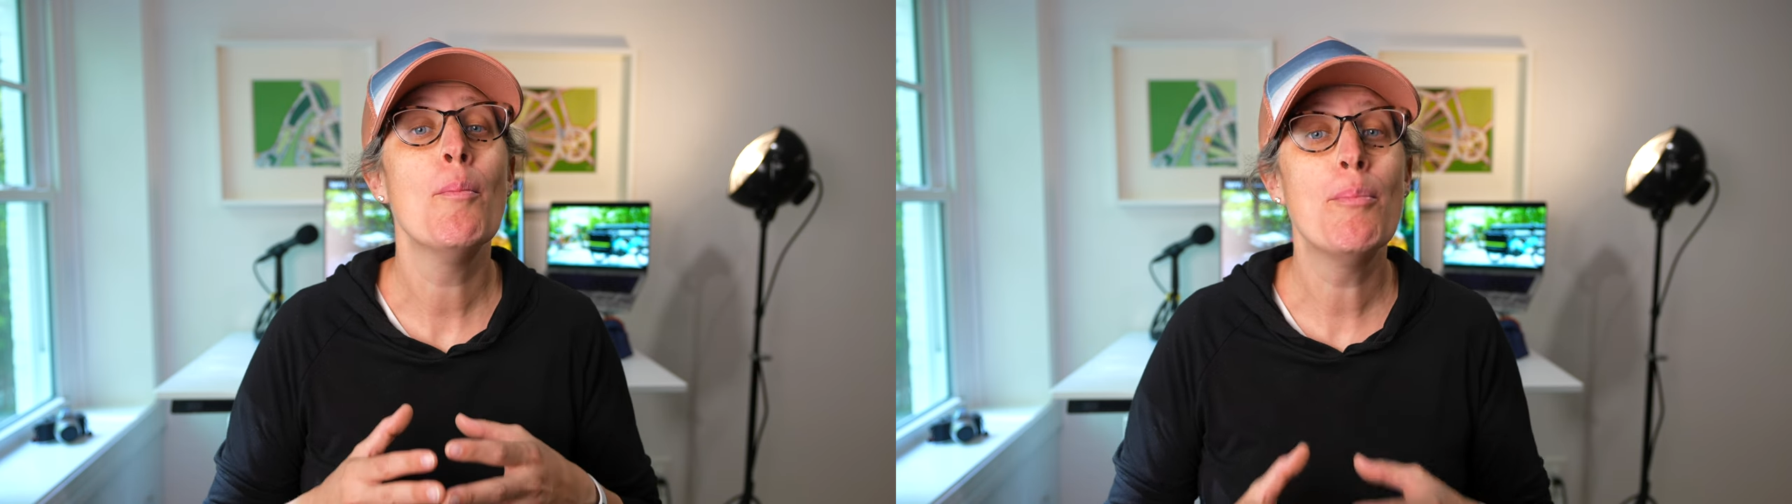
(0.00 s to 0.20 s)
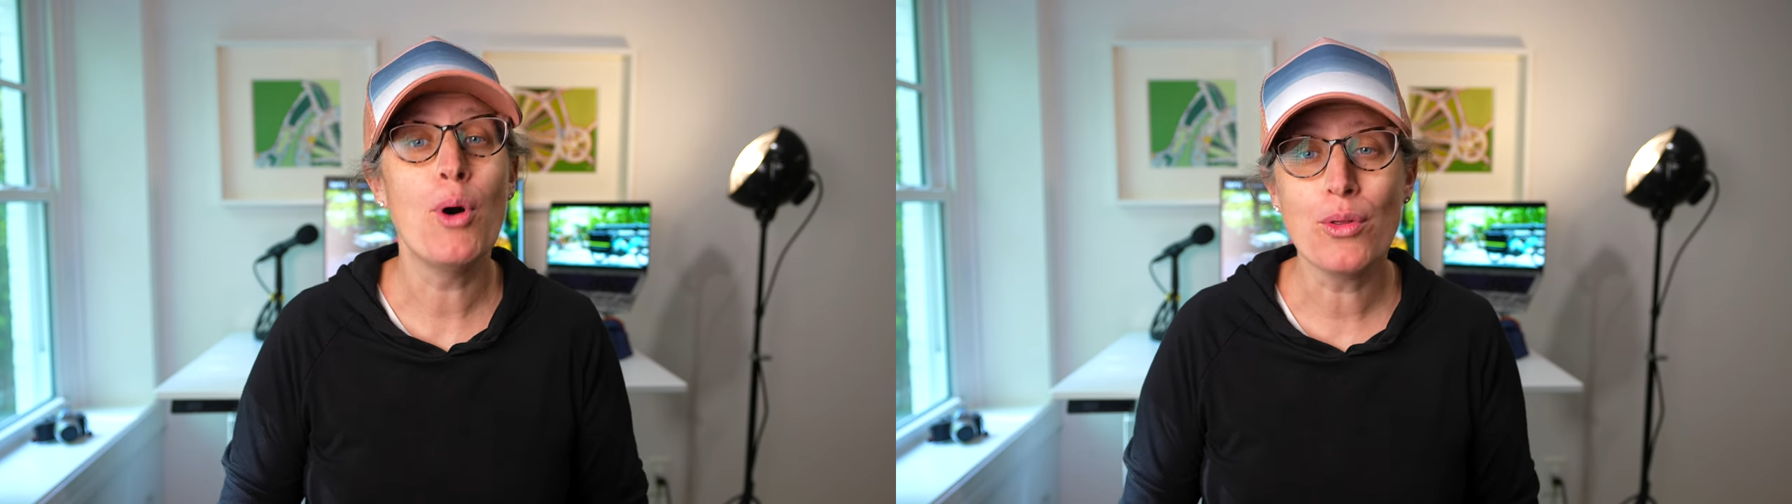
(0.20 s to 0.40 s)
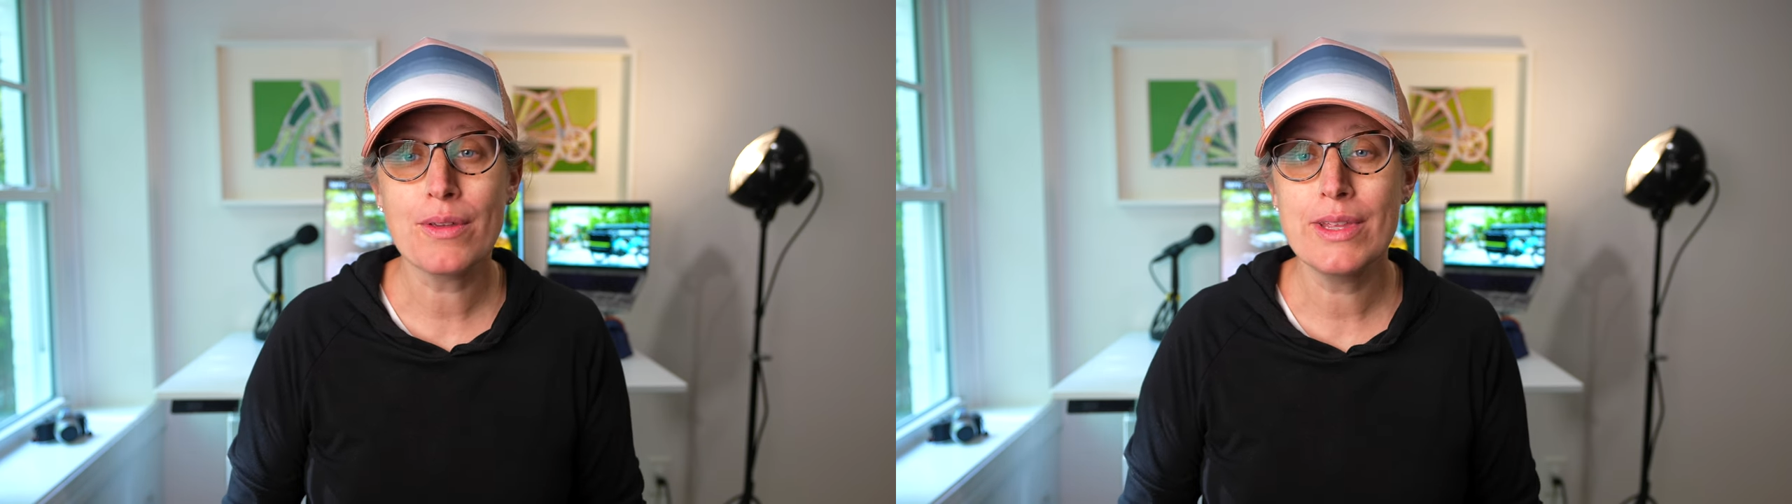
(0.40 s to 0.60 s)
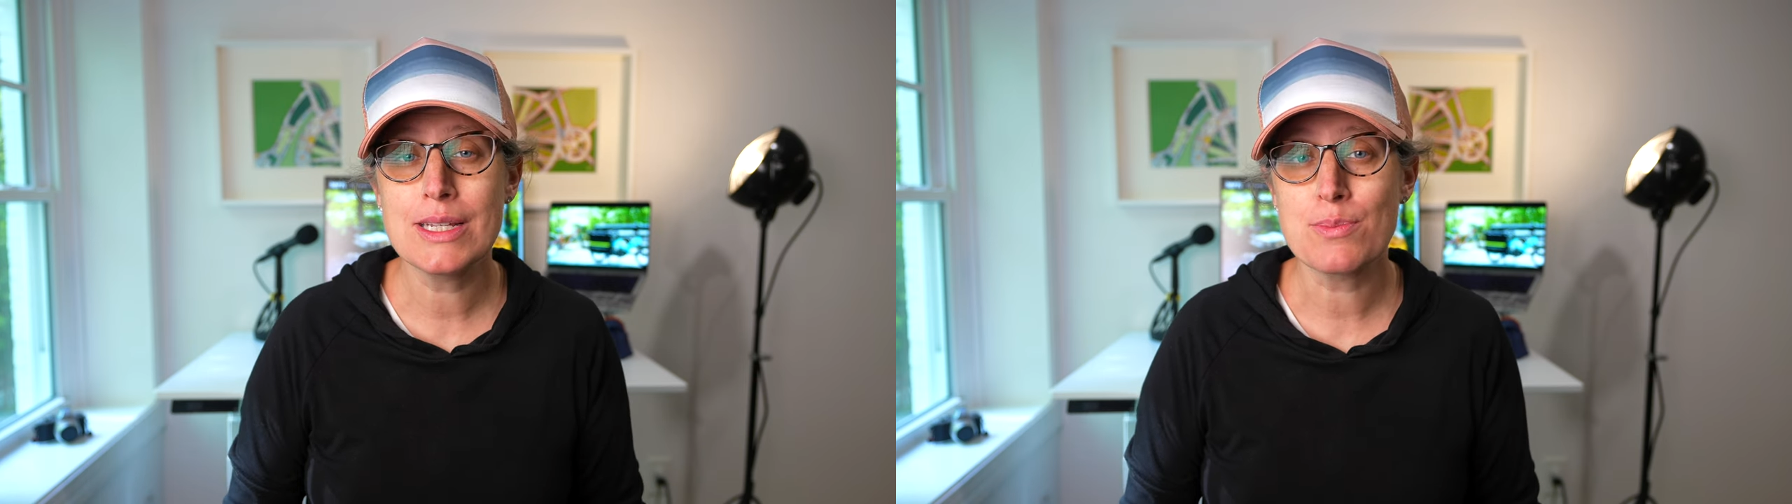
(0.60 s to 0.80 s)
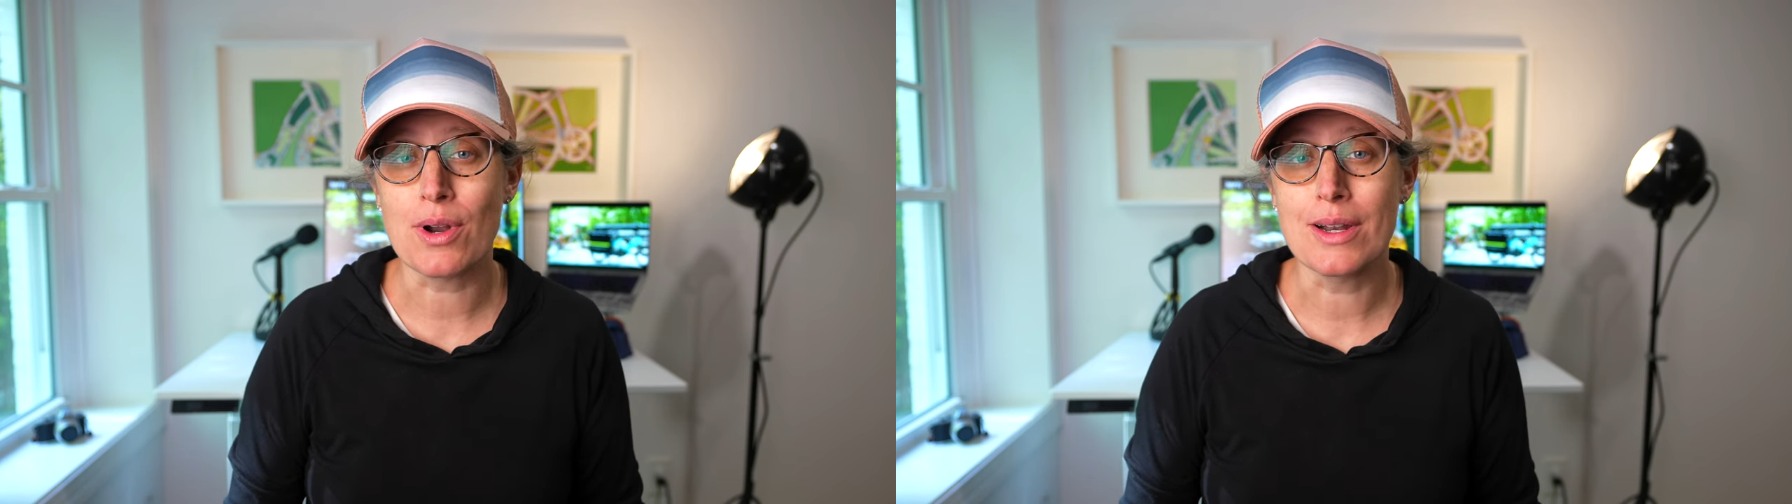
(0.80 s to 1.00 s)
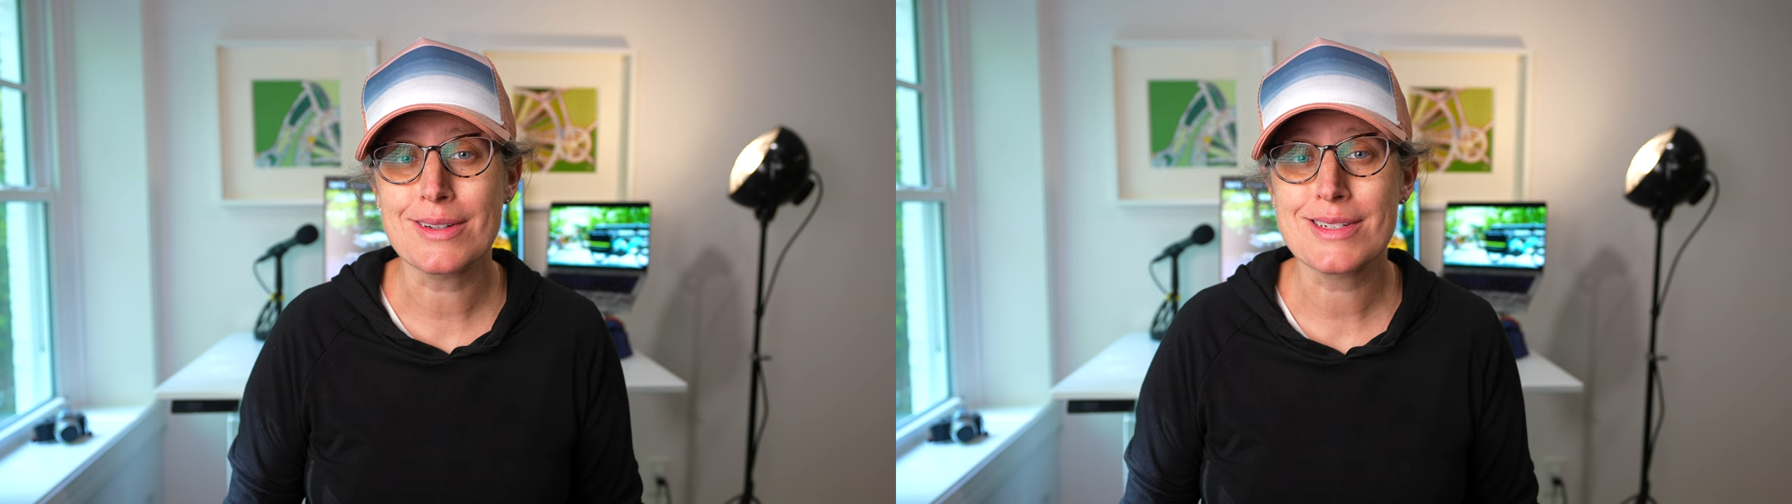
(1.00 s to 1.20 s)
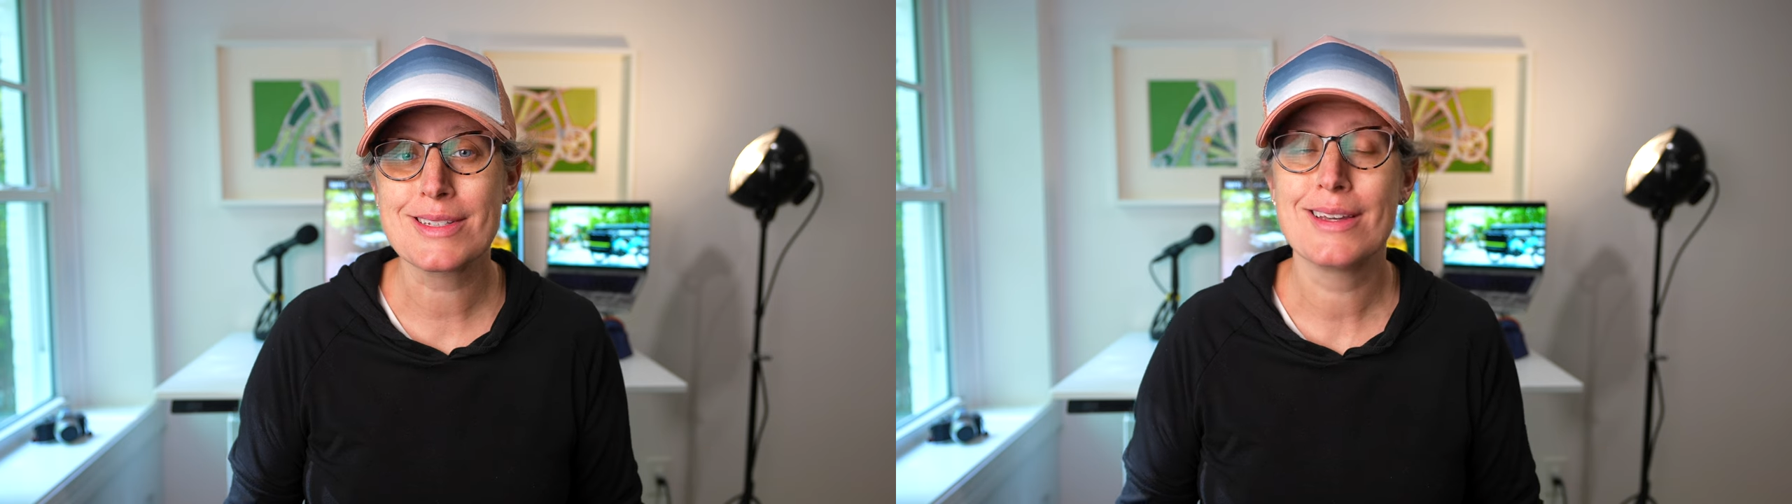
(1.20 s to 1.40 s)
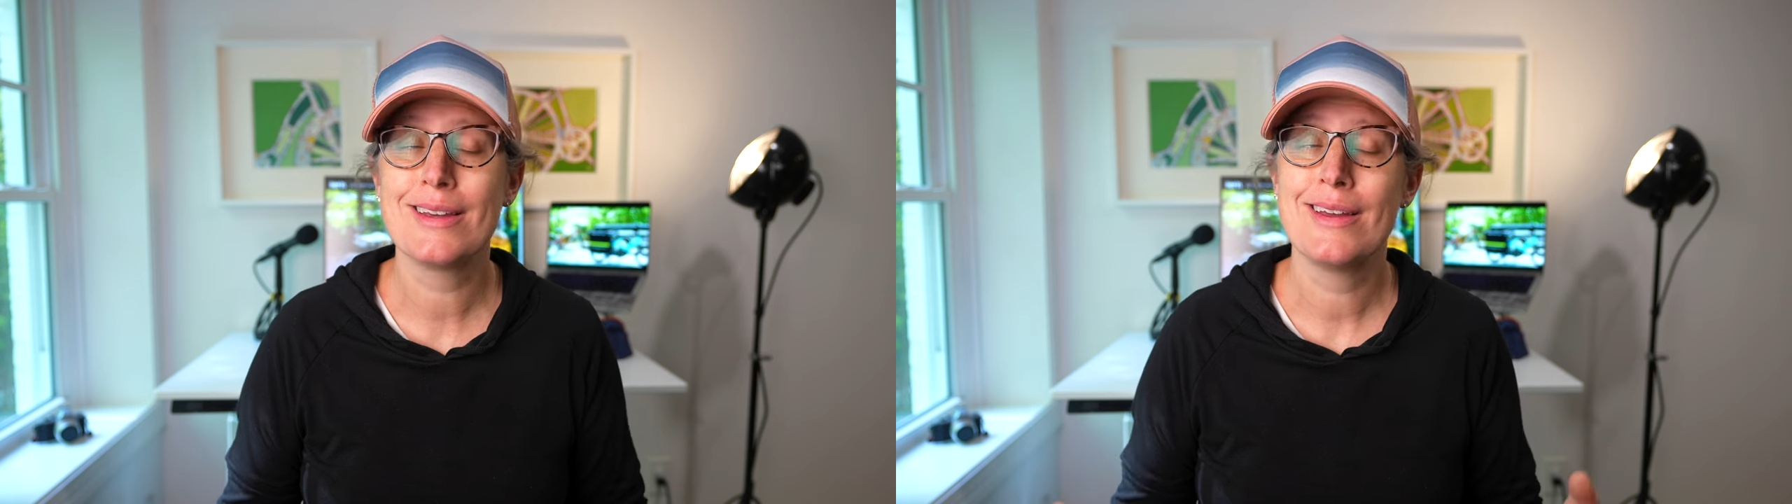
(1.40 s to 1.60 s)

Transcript: both of these products